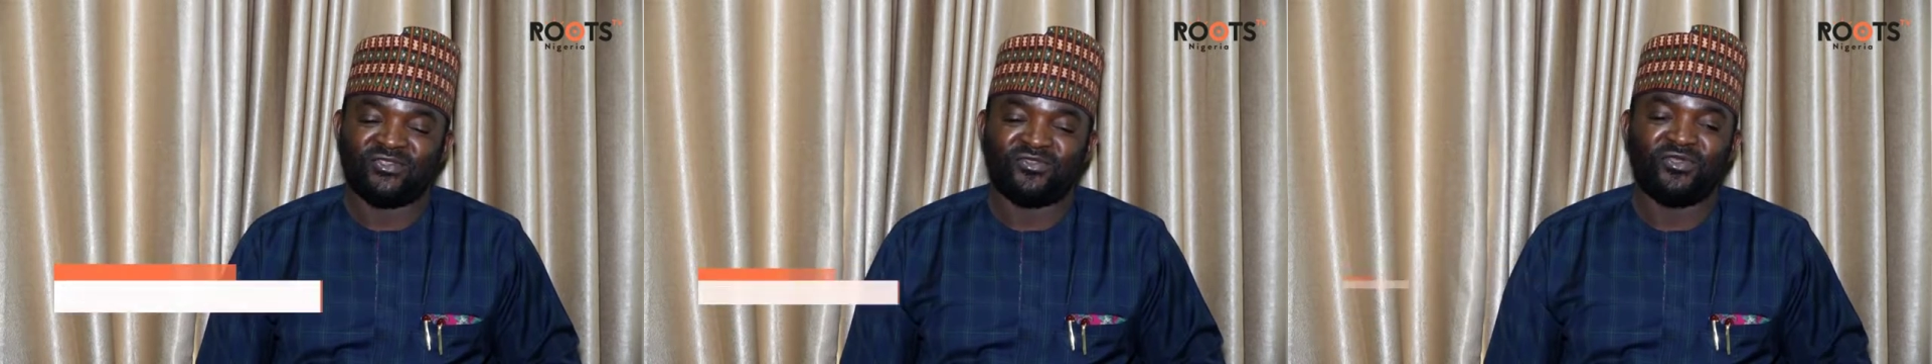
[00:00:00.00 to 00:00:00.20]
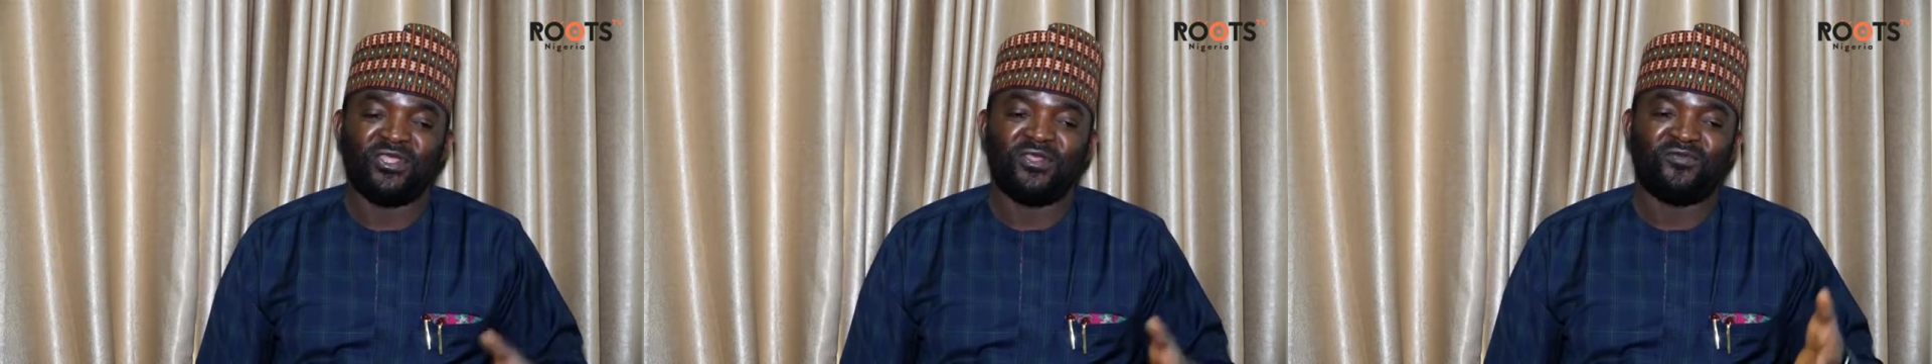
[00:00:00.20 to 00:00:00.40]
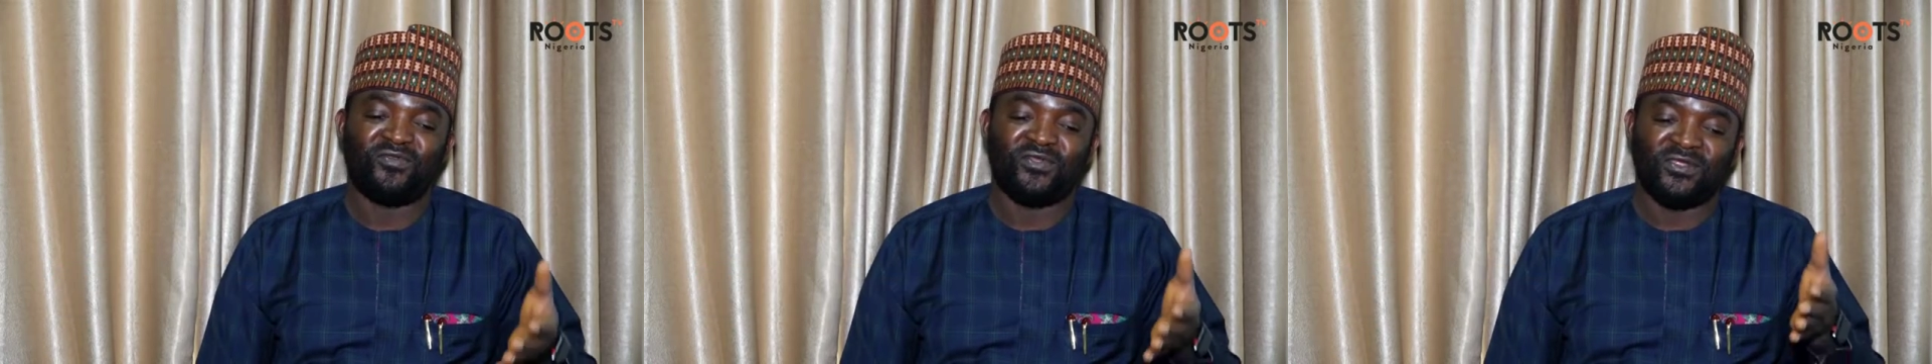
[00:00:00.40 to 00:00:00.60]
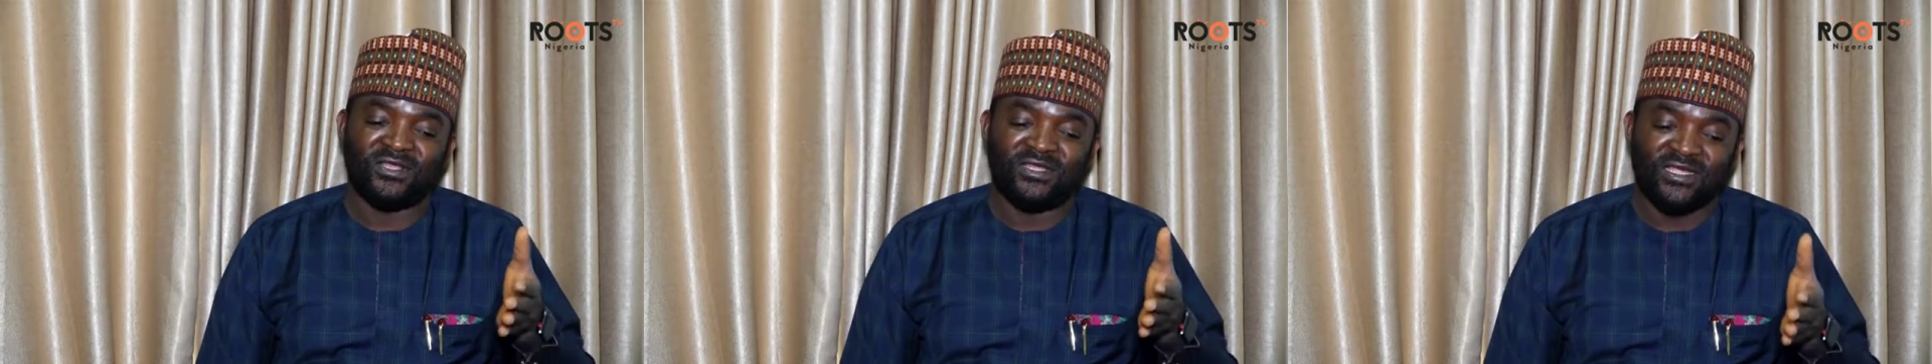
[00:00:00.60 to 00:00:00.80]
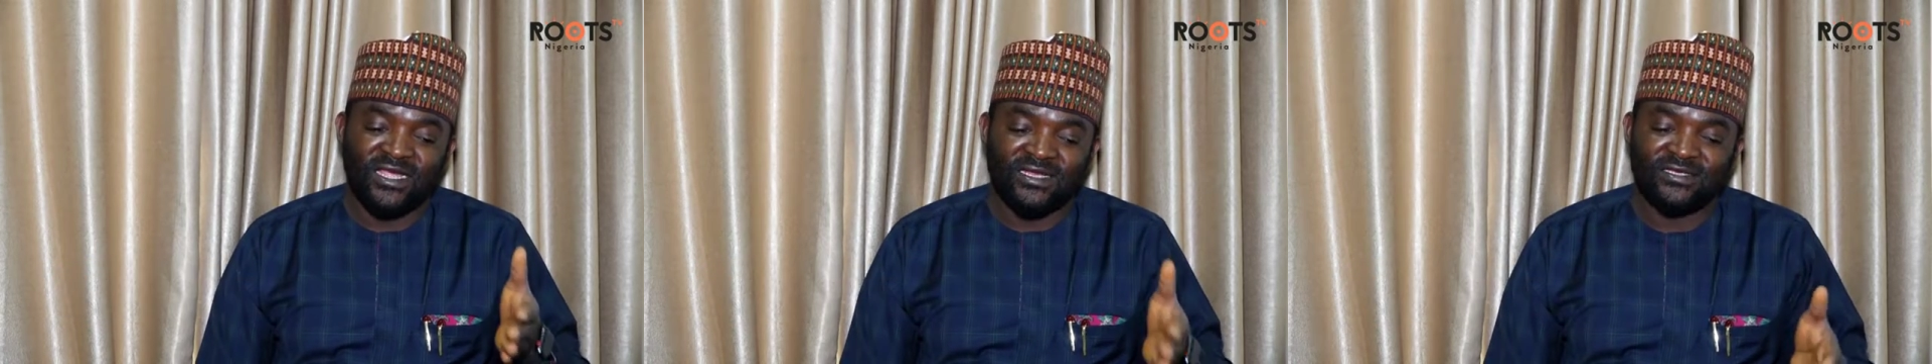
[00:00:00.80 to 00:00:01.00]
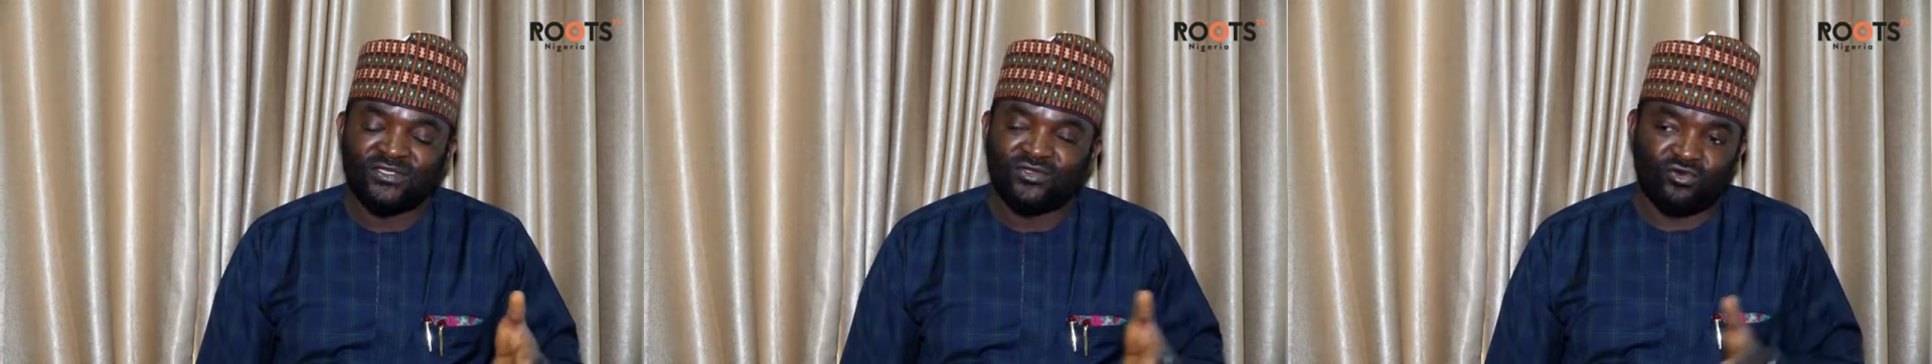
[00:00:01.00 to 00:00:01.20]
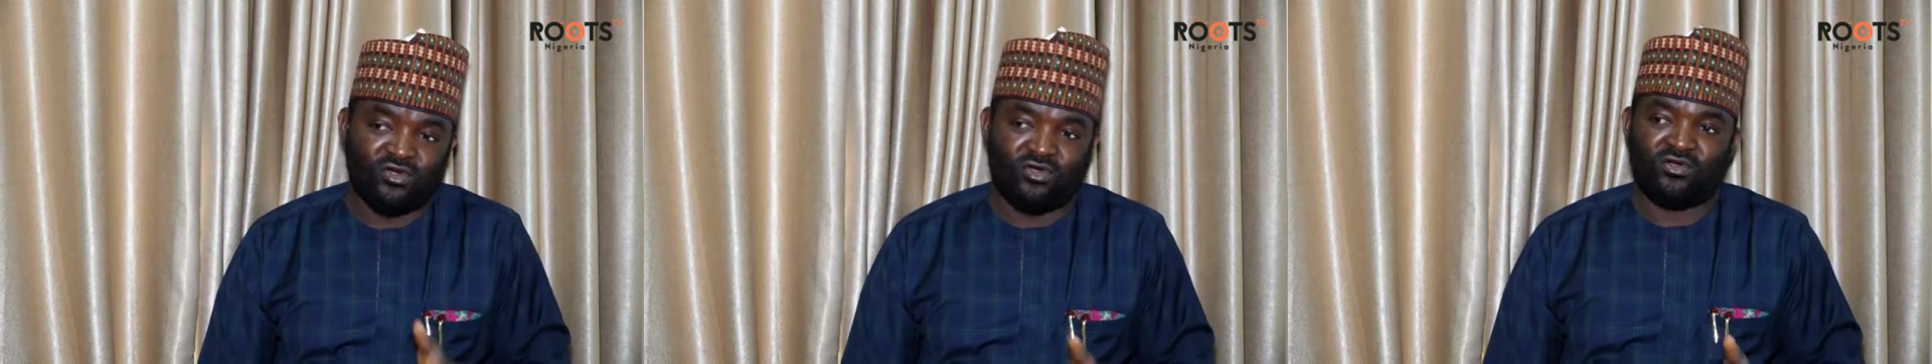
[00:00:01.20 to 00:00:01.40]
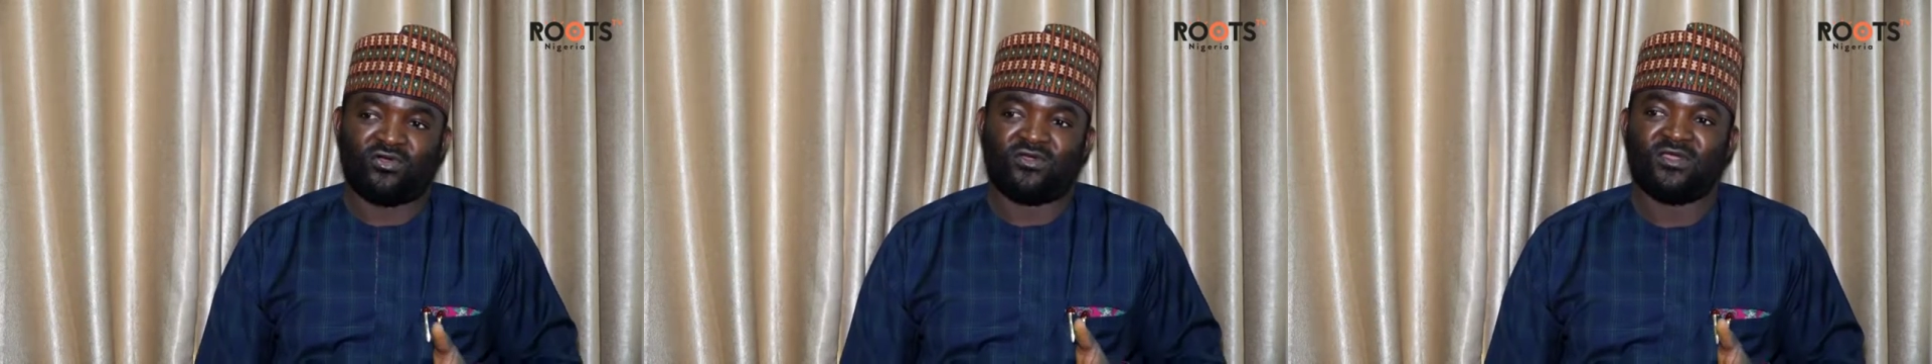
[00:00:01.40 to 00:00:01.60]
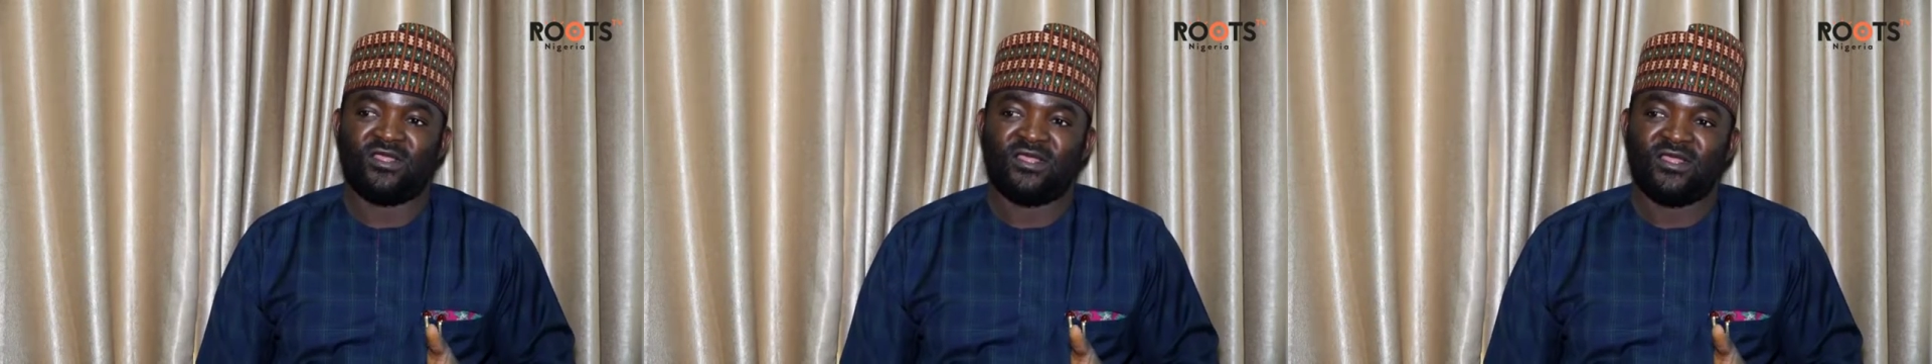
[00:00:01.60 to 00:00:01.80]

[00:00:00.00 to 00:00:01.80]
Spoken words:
So if you get it wrong